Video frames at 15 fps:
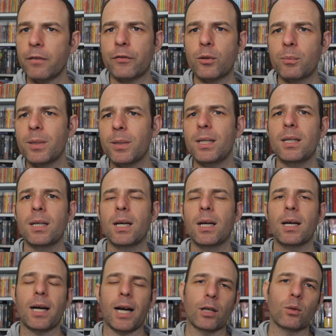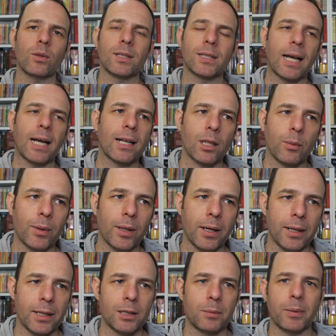For me, I know exactly what
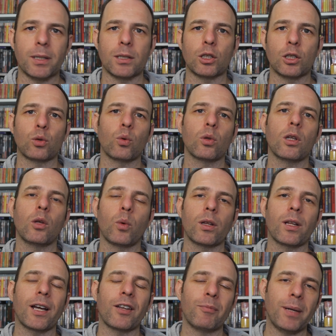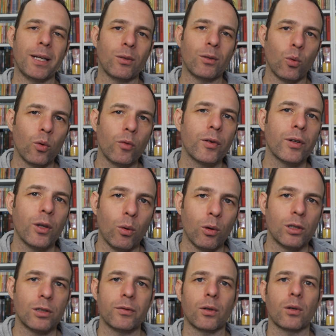that is, because it's the only one I've paid over the
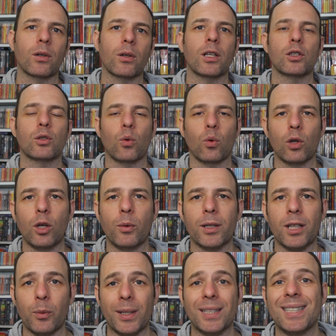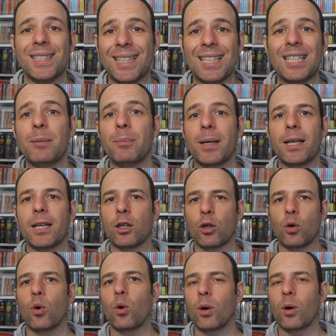odds for. It's the only one I went to eBay
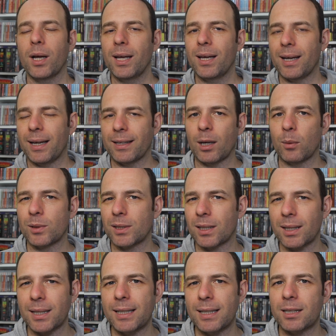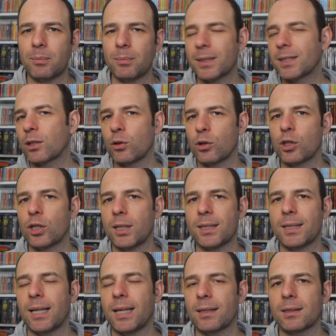and got, and that was the late Mizoguchi
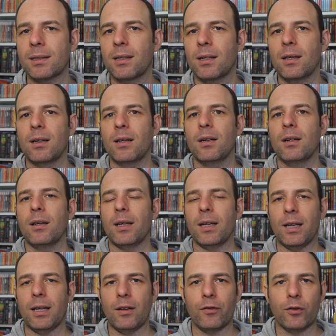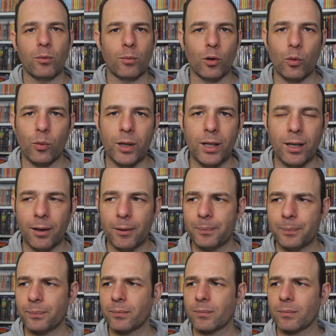set from Eureka.